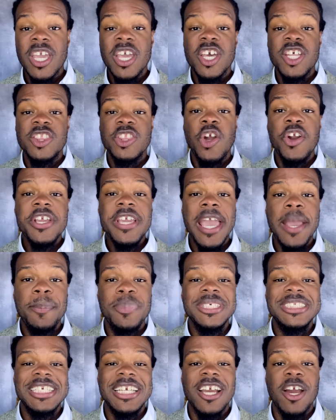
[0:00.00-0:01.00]
thirty-eight
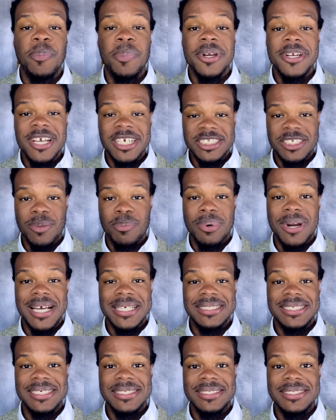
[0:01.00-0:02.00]
percent of production
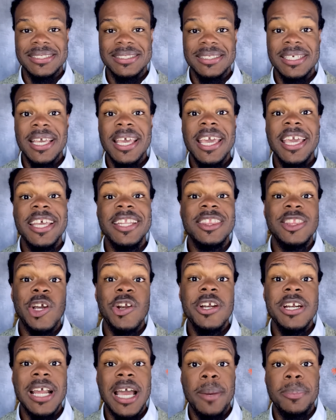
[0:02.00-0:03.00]
processes and
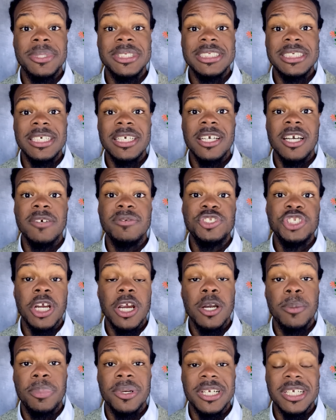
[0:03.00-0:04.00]
thirty-nine percent of churn
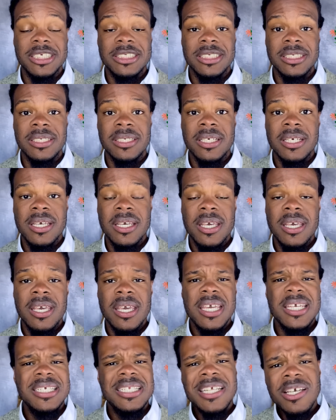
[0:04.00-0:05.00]
prediction
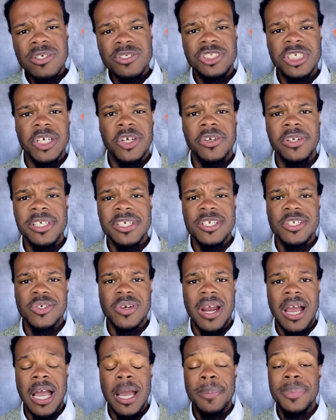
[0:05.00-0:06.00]
is still generally
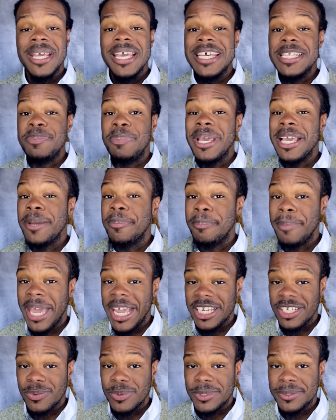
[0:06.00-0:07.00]
described as being
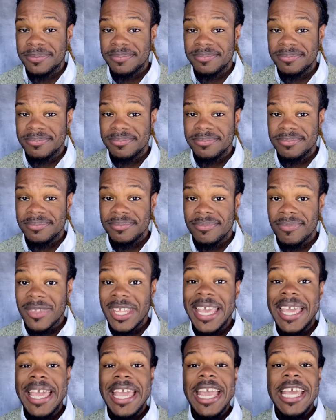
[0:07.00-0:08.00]
manual.
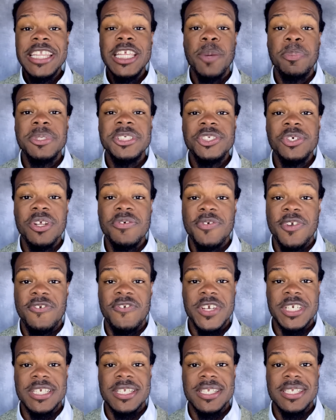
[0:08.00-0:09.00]
In their pursuit of
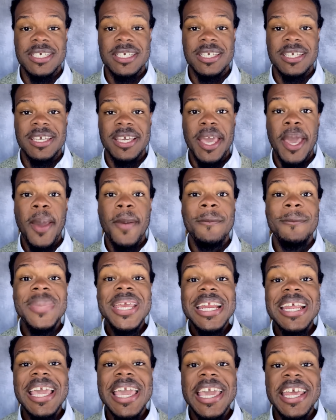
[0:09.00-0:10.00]
efficiency,
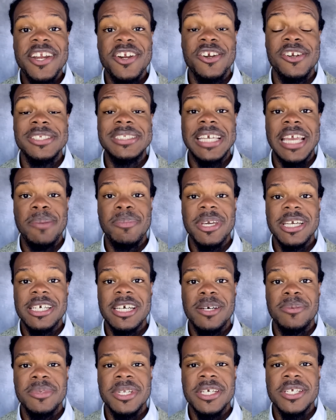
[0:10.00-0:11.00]
media and entertainment
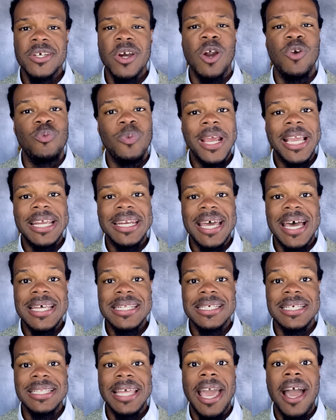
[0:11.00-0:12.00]
companies are
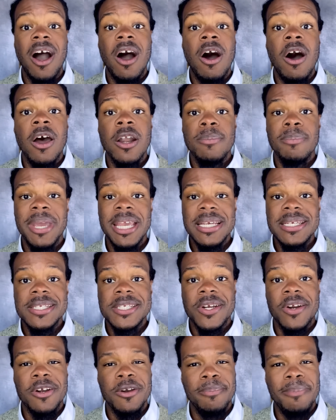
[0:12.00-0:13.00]
recognizing that automating
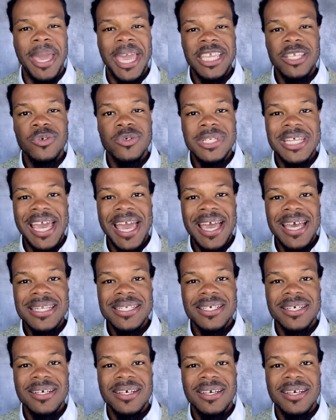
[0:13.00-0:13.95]
certain manual tasks